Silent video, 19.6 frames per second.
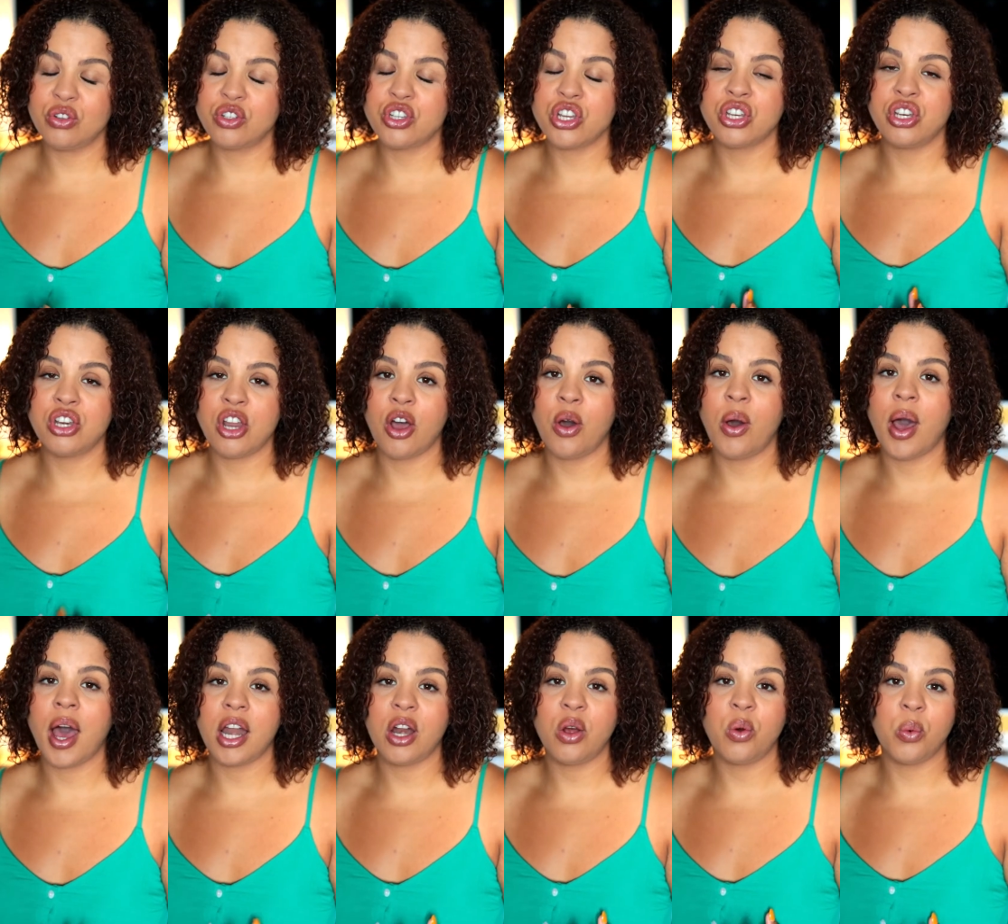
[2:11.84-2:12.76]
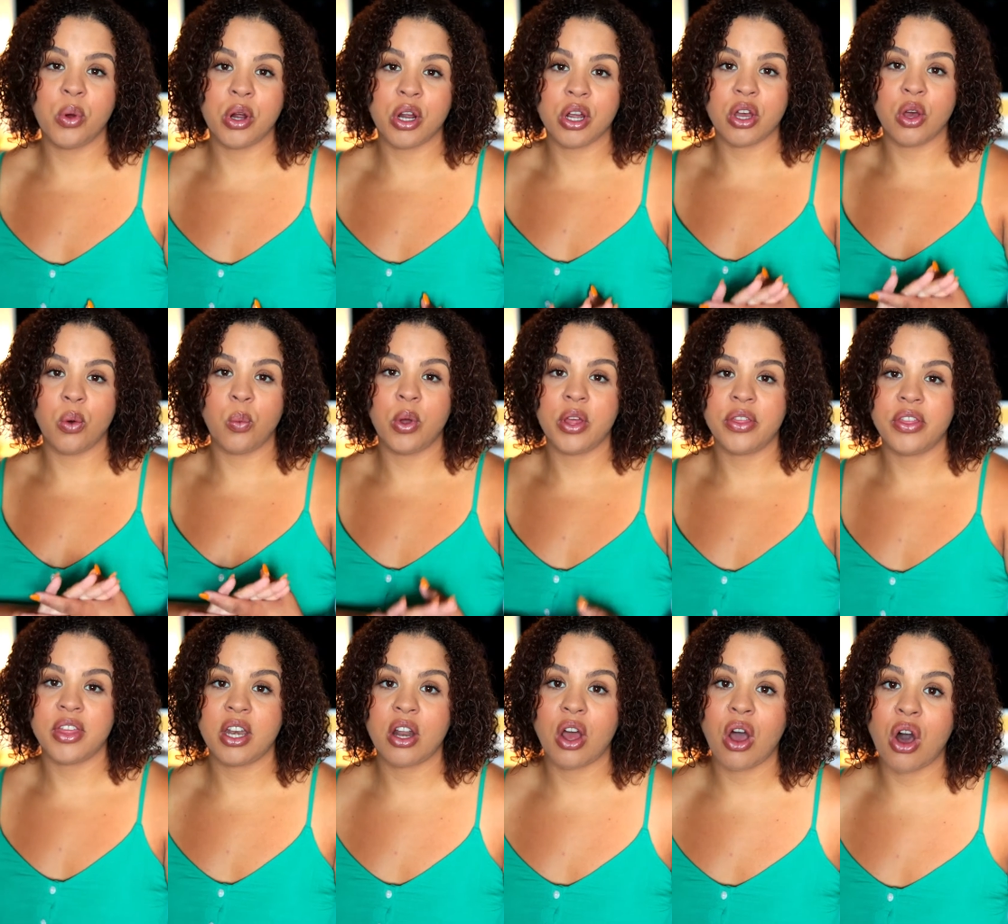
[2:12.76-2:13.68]
should know how to work with
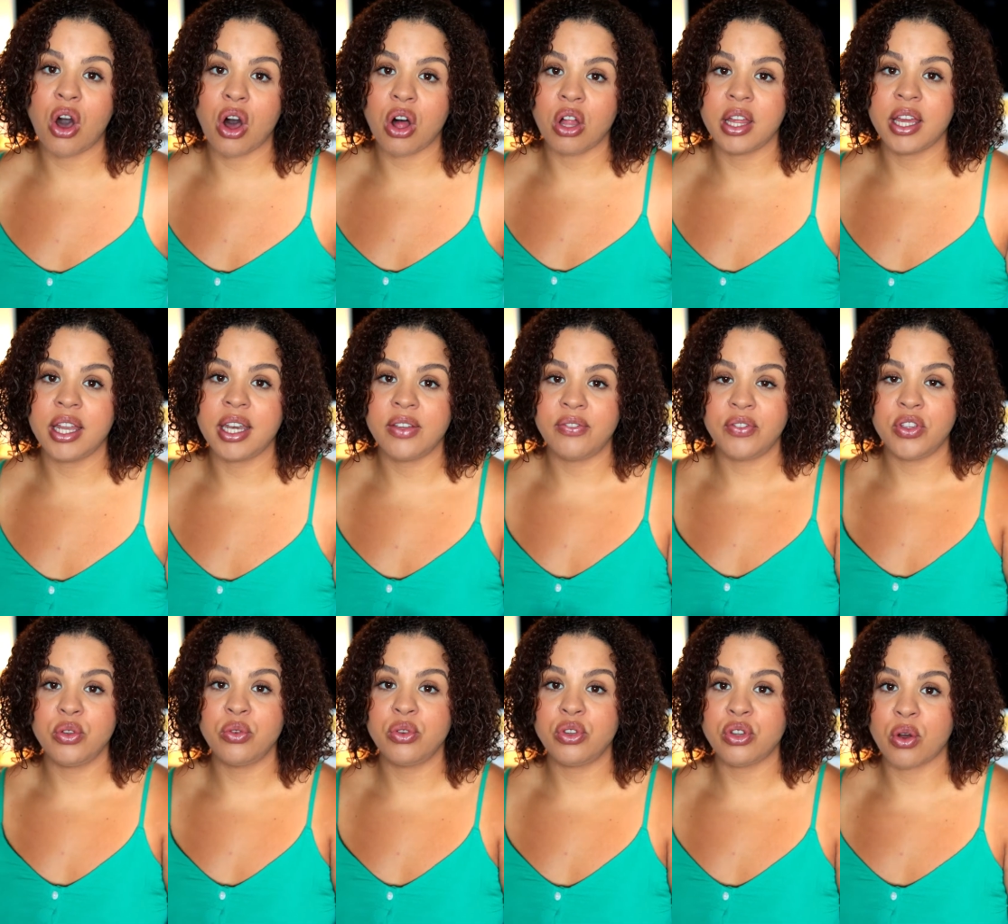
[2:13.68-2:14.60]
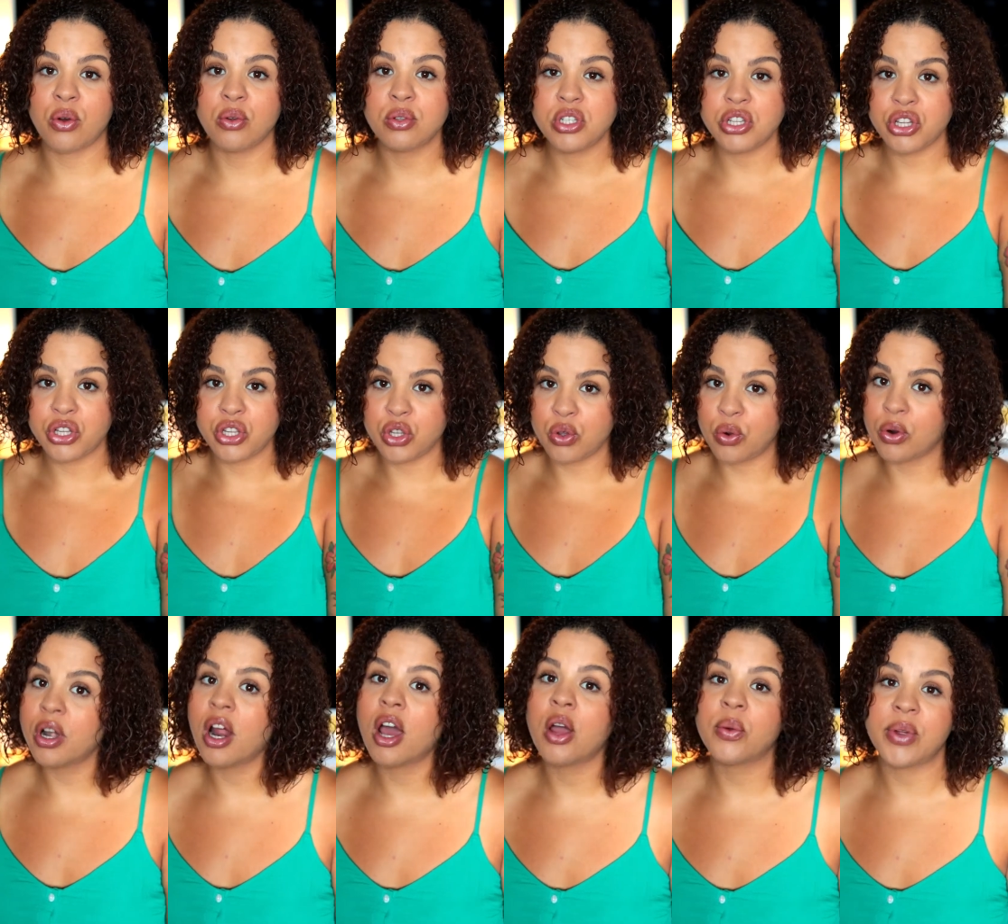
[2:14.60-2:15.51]
it all. And if you don't, you're
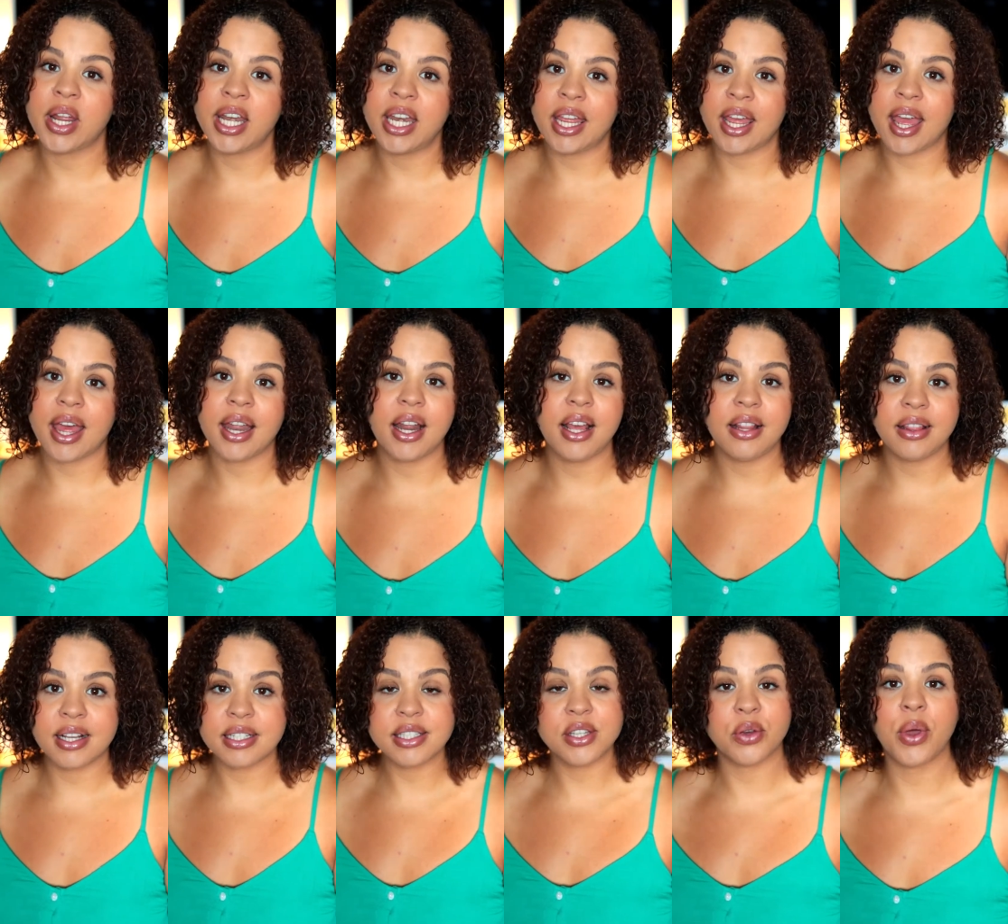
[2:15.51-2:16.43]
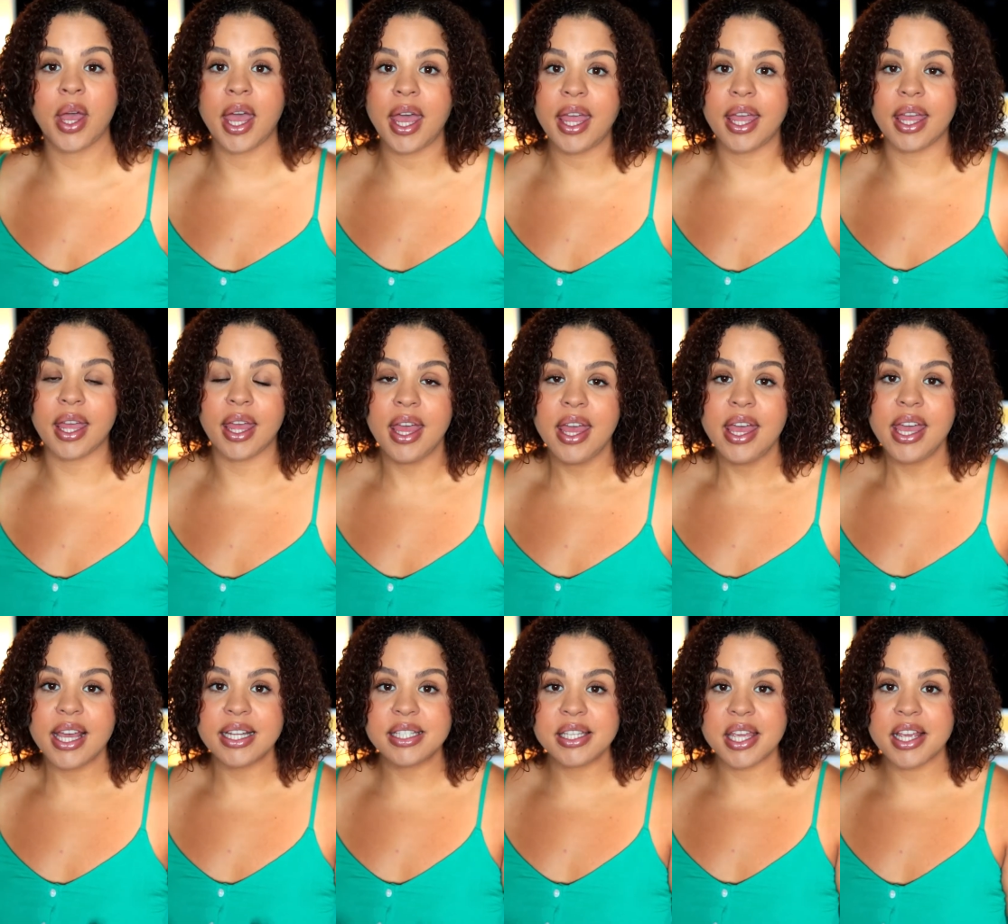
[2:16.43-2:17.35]
not ready yet. And that's okay.
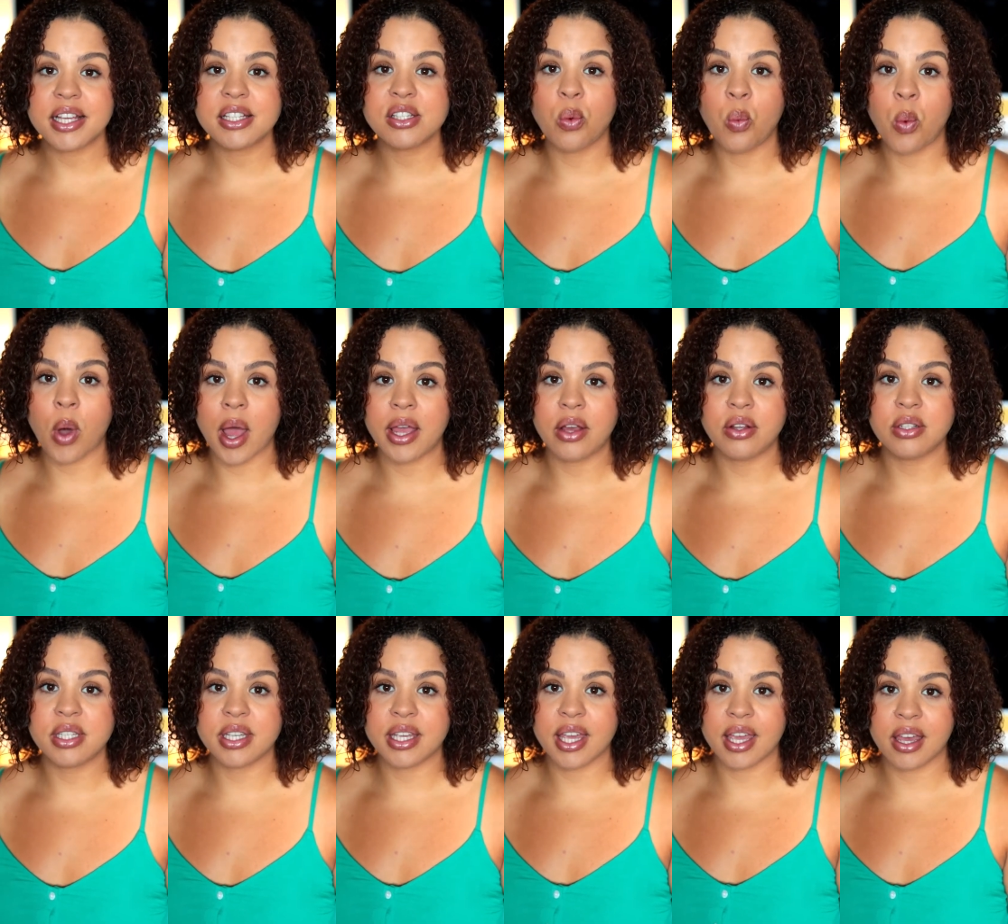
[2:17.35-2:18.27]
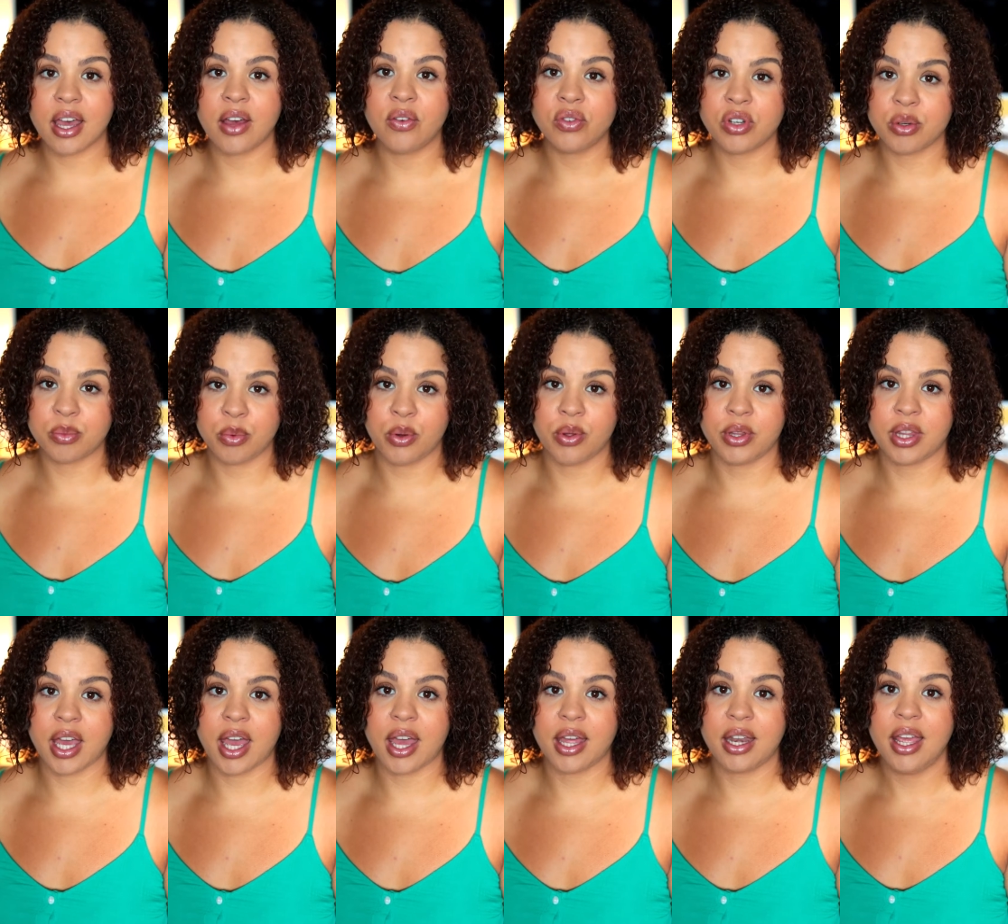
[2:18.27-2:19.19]
It takes a while to get comfortable with
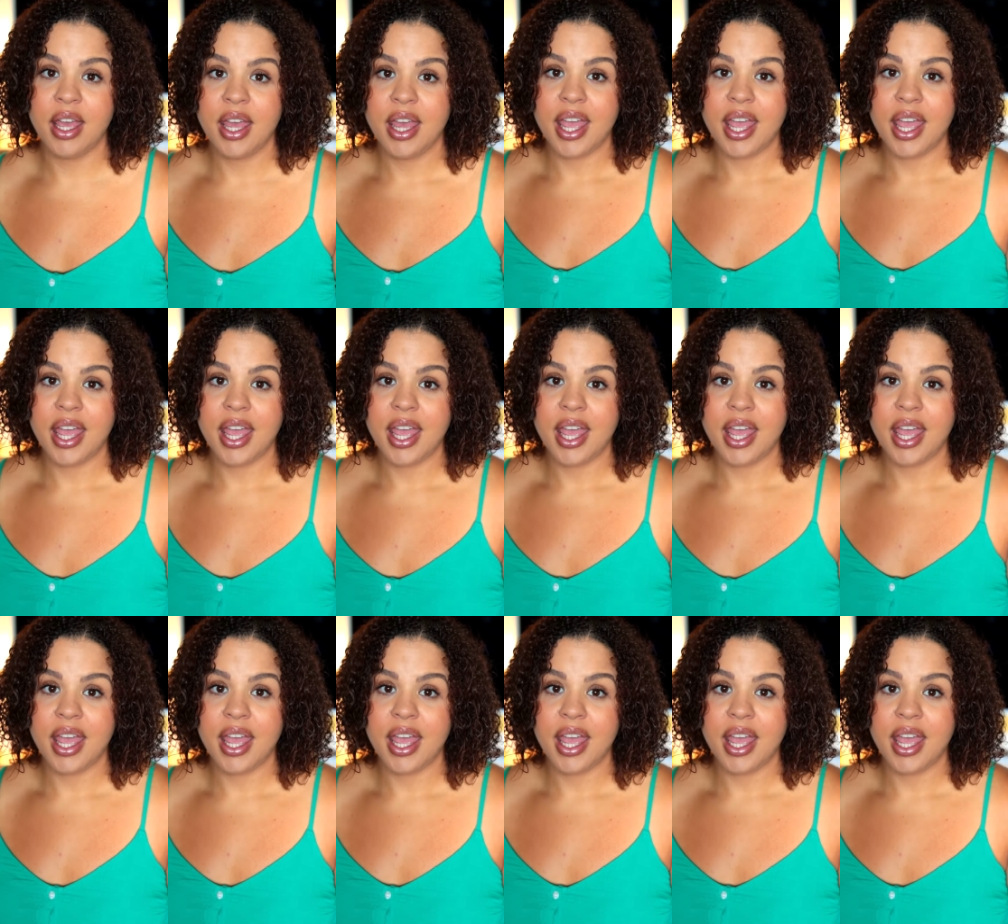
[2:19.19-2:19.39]
that.